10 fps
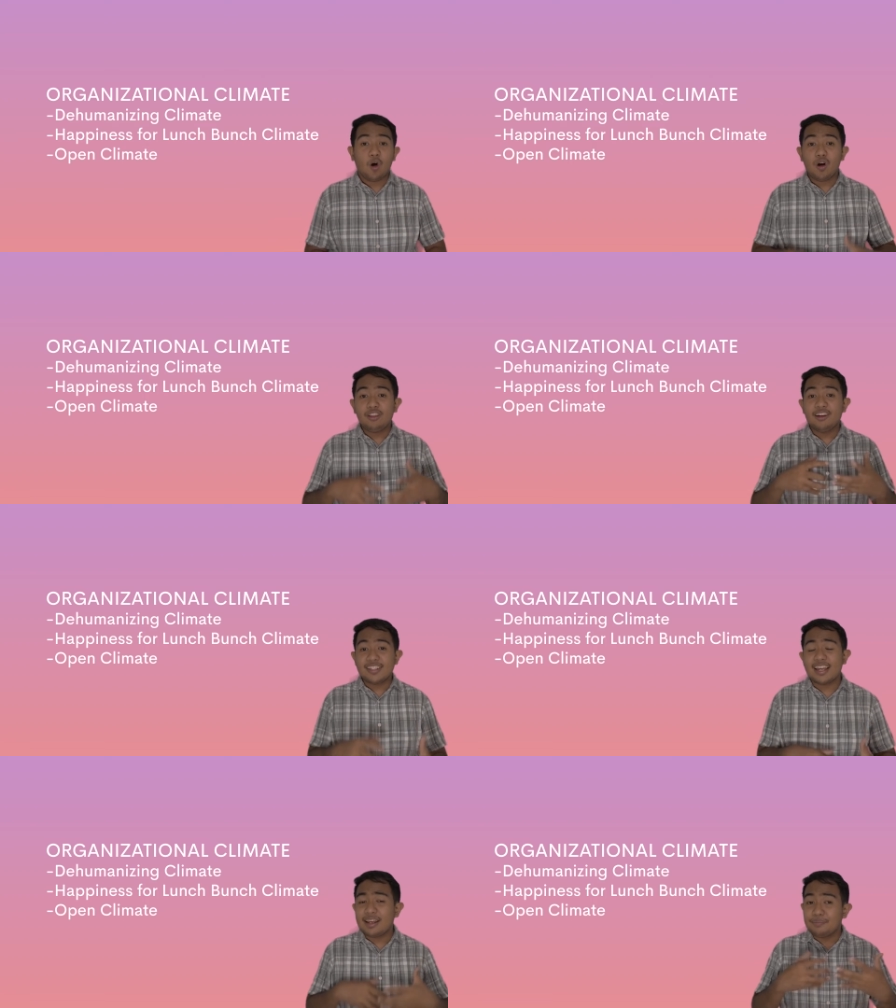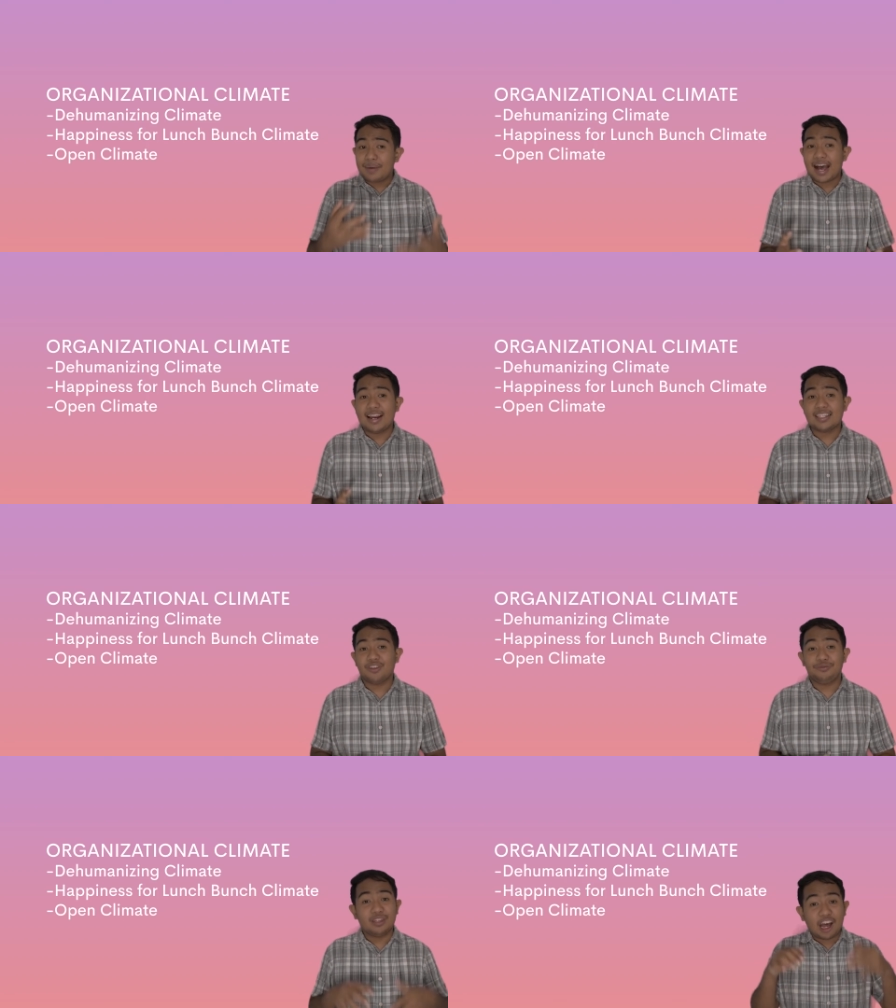or there is an imbalance
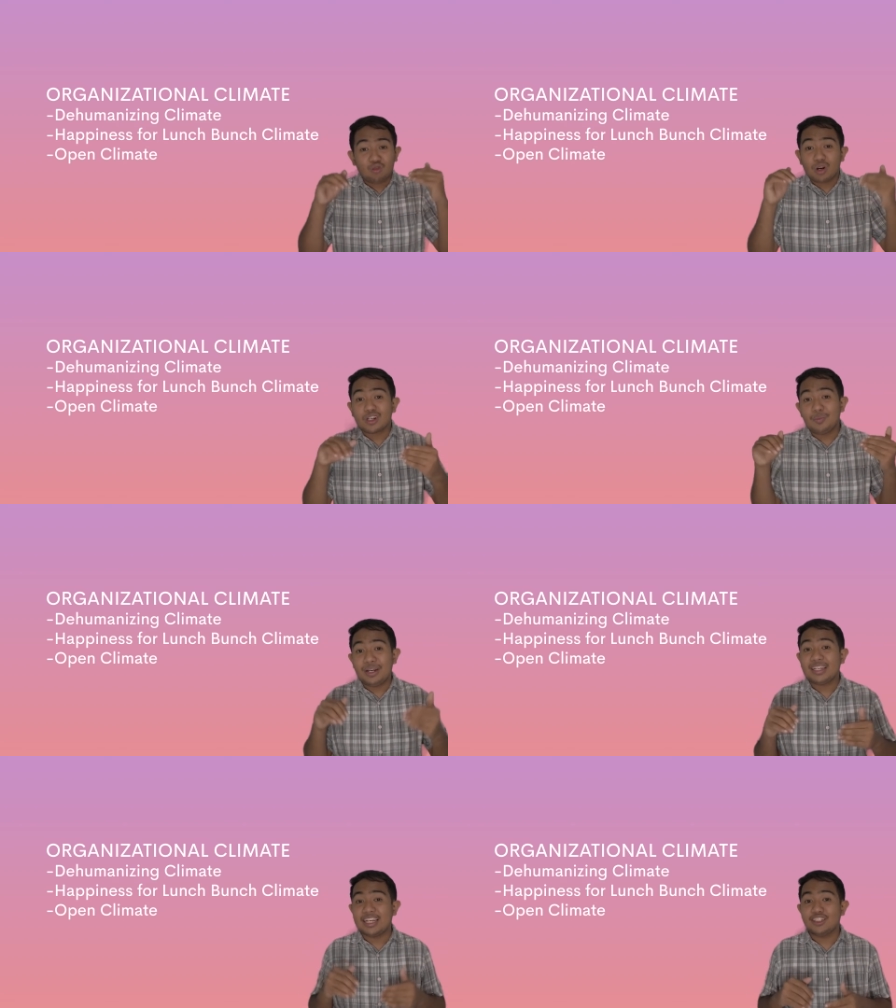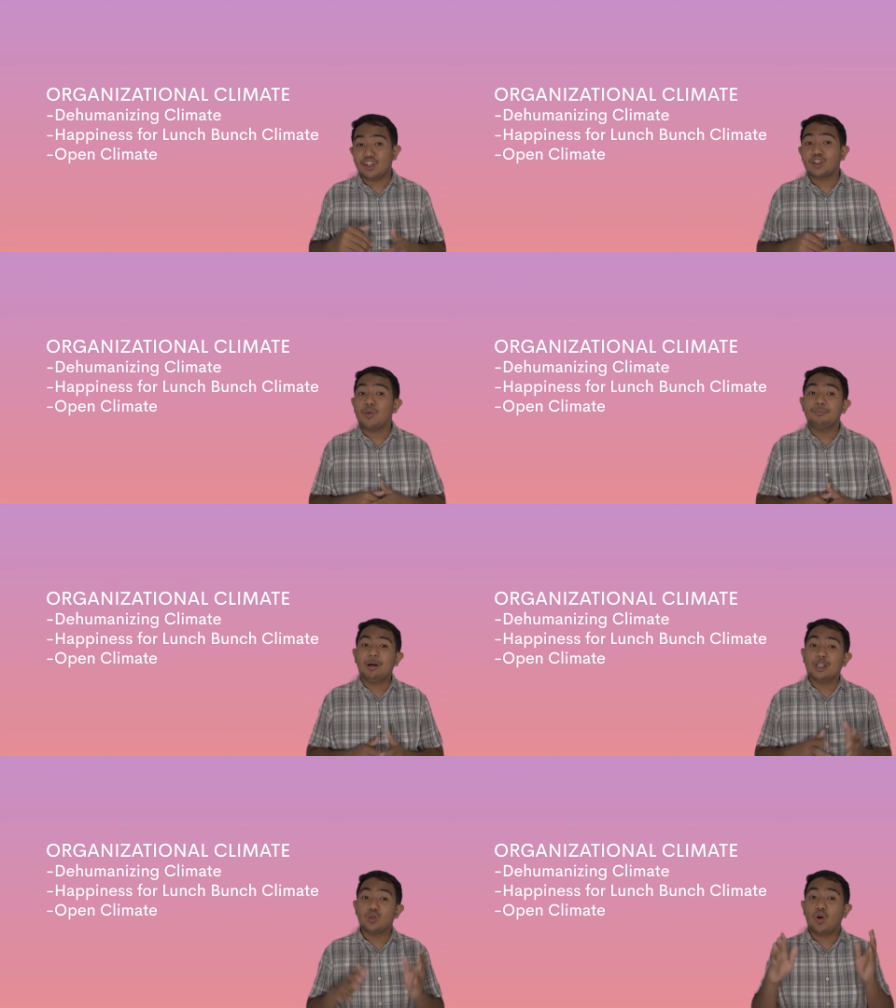of downward communication
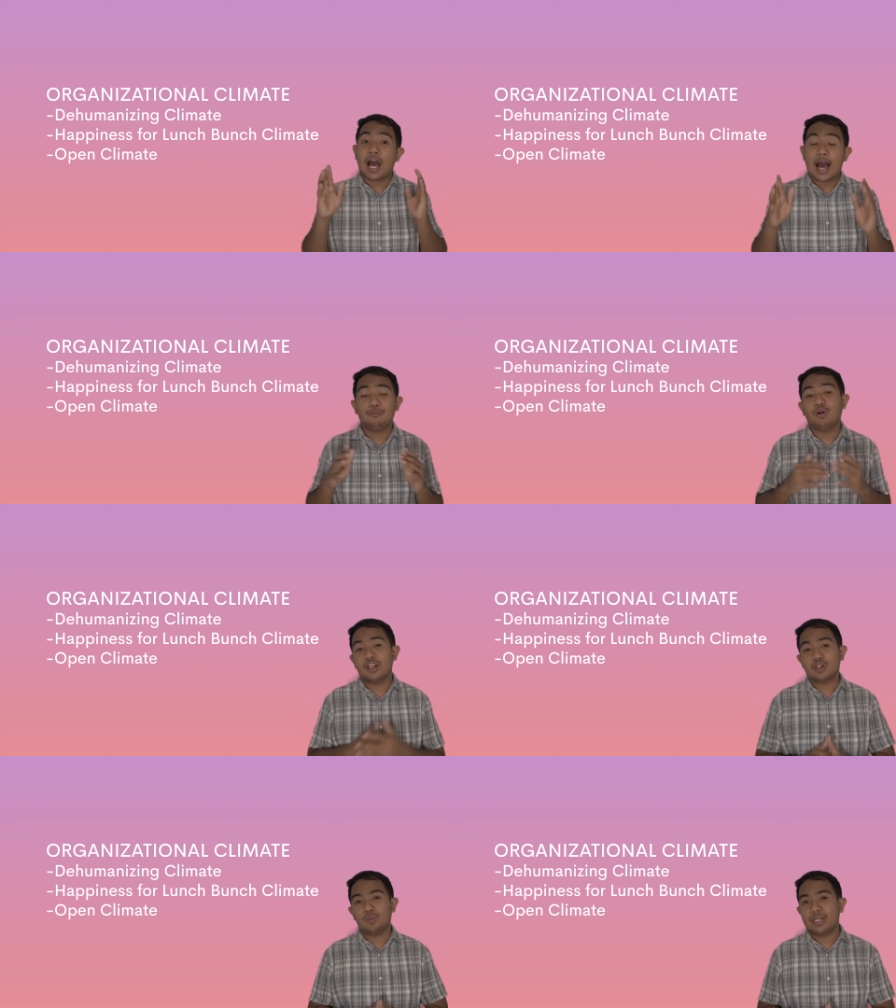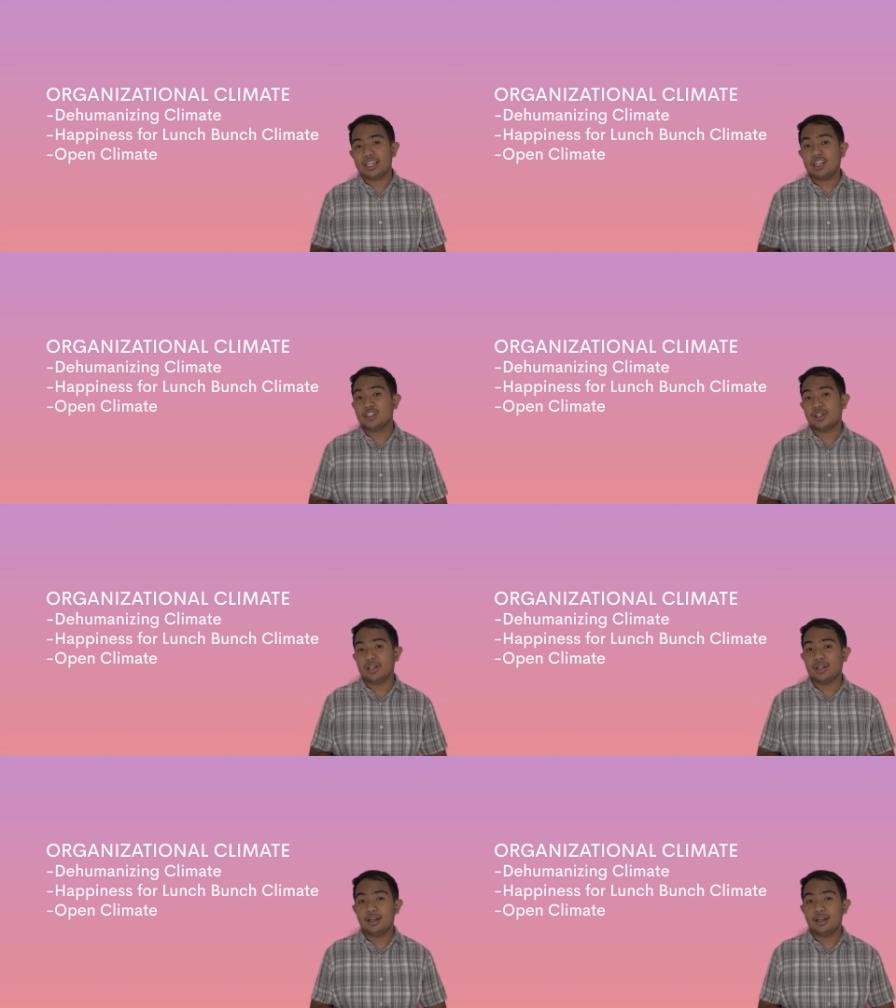compared to upward communication.